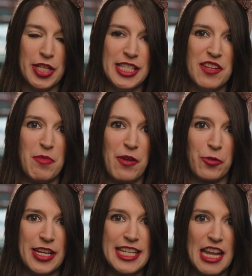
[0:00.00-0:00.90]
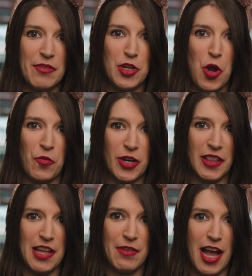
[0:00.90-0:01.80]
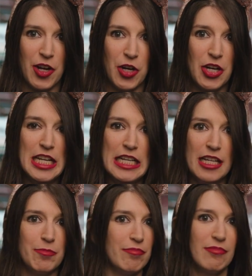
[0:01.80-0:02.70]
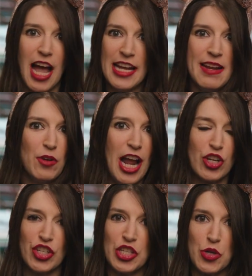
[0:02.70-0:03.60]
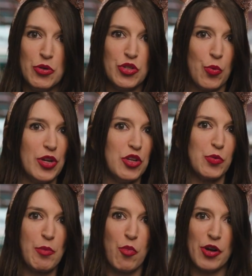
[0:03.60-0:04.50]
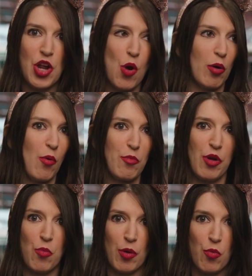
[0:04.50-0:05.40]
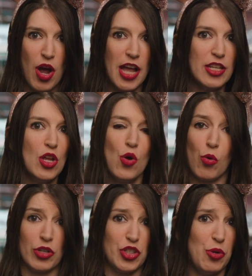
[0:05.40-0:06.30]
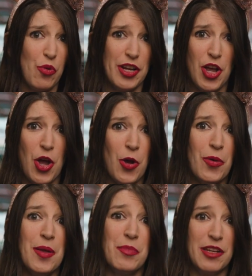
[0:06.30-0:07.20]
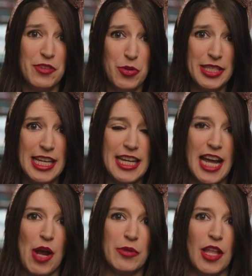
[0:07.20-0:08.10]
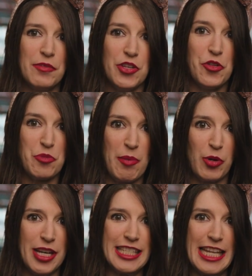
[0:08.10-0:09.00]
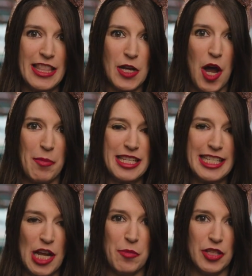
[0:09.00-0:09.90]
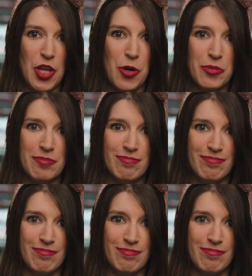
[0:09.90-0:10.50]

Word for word: courtesy of my friend David over at Lifehacker. I never actually used Windows 1.0 or 1.11 or 2.0, but if you did, I would love to know your memories in the comments down below.